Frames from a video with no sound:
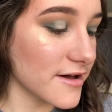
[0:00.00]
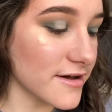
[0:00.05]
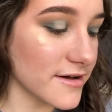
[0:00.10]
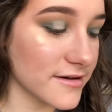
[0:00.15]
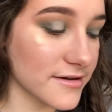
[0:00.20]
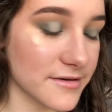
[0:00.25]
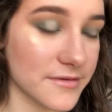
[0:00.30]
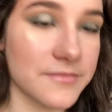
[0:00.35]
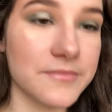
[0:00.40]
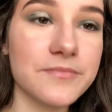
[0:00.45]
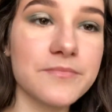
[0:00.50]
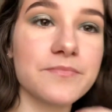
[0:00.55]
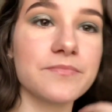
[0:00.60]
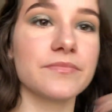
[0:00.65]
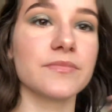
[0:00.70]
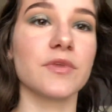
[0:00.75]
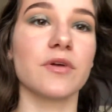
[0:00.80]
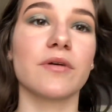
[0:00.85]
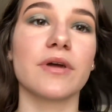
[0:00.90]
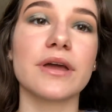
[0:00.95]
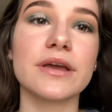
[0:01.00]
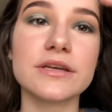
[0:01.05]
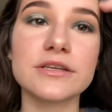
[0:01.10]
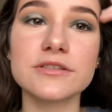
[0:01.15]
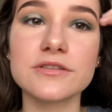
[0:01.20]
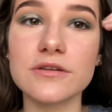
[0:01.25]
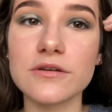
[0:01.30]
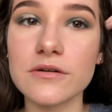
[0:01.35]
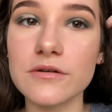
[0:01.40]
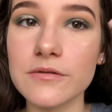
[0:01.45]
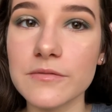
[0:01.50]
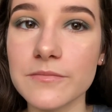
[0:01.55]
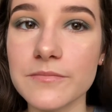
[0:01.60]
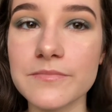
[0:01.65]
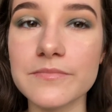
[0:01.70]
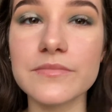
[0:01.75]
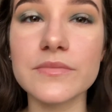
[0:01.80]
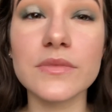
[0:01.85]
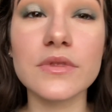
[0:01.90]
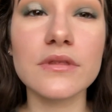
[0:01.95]
Okay, so
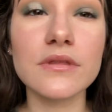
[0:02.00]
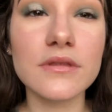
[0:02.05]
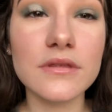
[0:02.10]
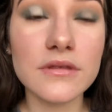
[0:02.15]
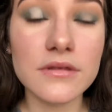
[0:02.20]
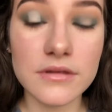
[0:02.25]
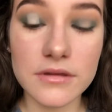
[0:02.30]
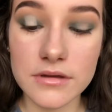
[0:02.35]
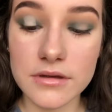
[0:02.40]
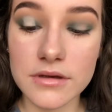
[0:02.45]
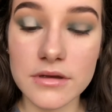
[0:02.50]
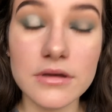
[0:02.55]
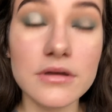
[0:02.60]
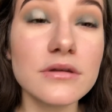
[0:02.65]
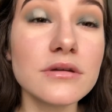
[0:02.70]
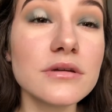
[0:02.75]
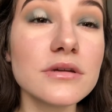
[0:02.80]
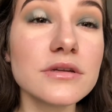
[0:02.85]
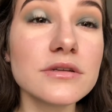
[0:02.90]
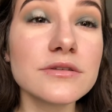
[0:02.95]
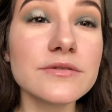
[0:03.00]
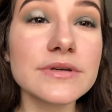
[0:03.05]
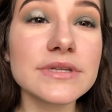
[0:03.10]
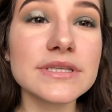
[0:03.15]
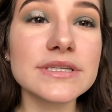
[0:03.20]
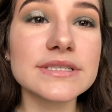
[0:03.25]
doing